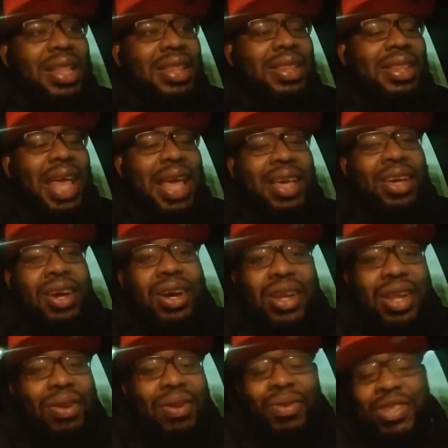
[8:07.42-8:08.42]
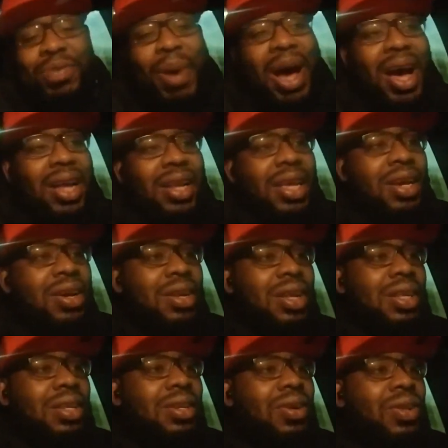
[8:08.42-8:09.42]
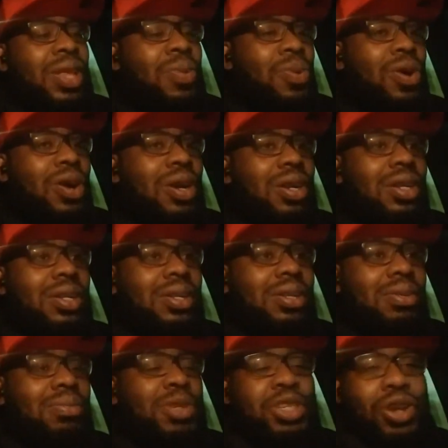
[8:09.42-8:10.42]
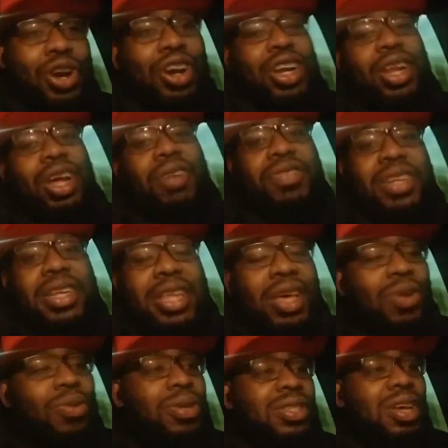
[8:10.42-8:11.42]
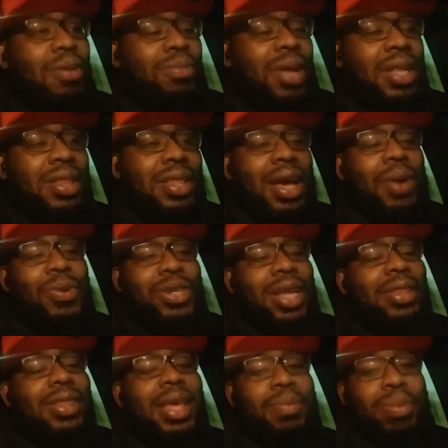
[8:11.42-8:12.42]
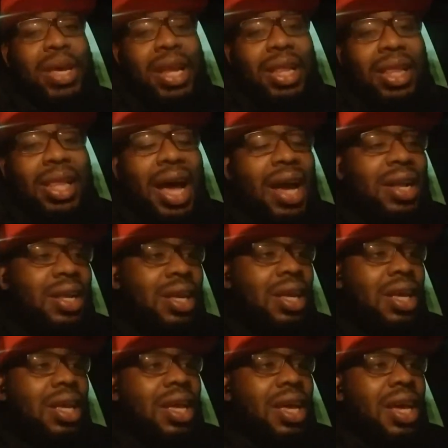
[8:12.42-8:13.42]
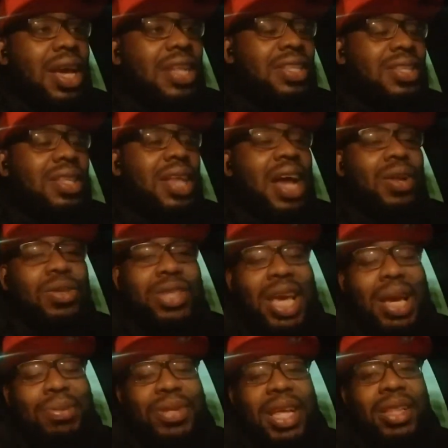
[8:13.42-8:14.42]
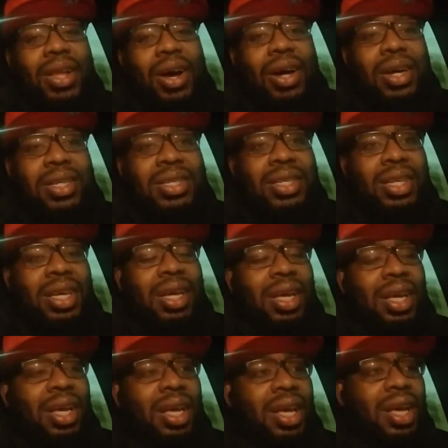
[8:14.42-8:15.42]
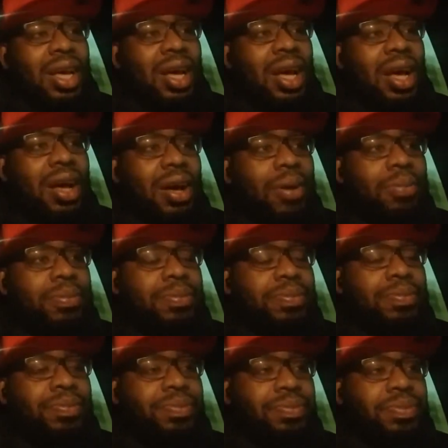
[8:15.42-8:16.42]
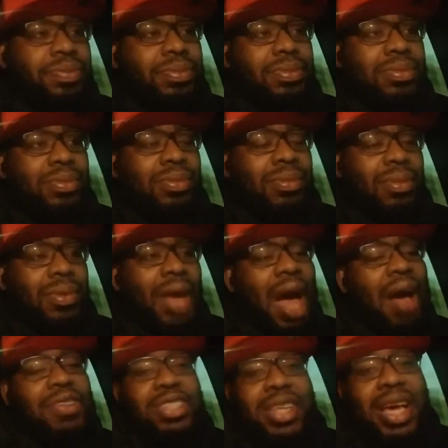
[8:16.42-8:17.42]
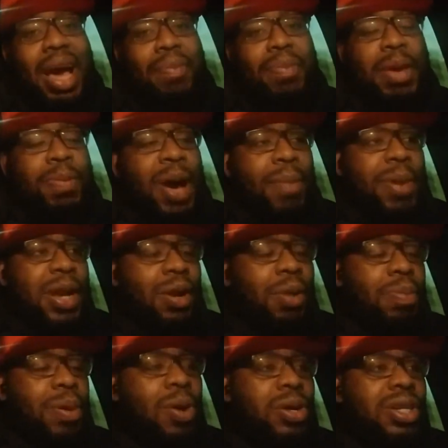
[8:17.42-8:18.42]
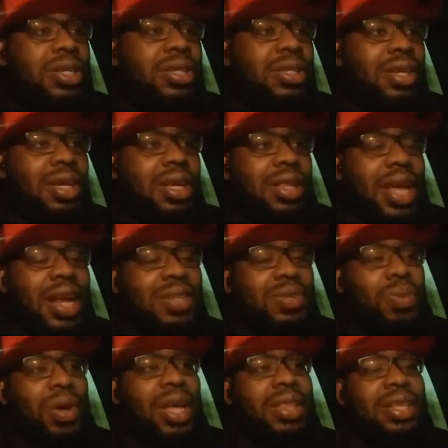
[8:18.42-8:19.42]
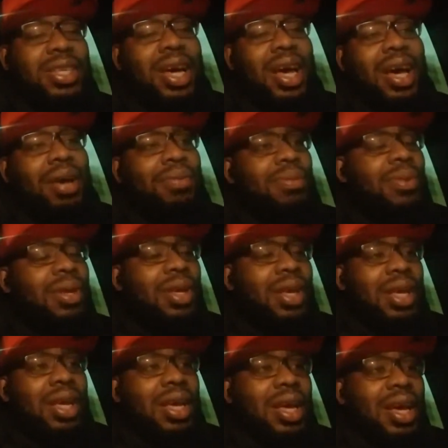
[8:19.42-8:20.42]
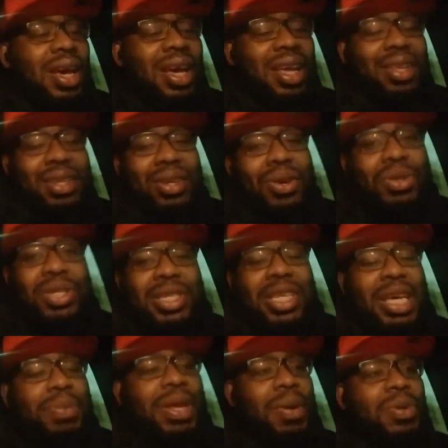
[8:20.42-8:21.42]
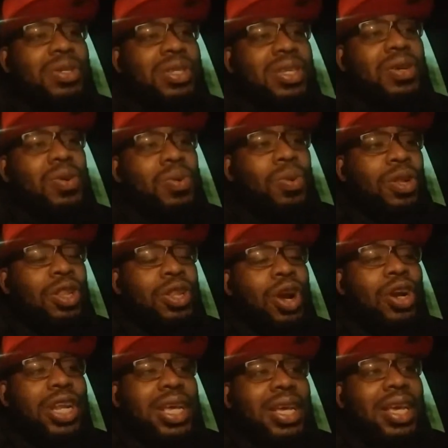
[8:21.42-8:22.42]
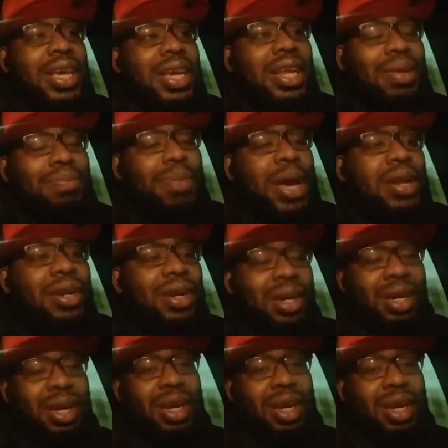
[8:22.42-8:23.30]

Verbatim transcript: they couldn't respond. They couldn't, you know, they weren't mature enough to deal with something like that, which I think played a lot in those games they lost. Um, obviously, they got beat by better opponents uh, that as well at the time. And, you know, it was a team that was still learning and getting better.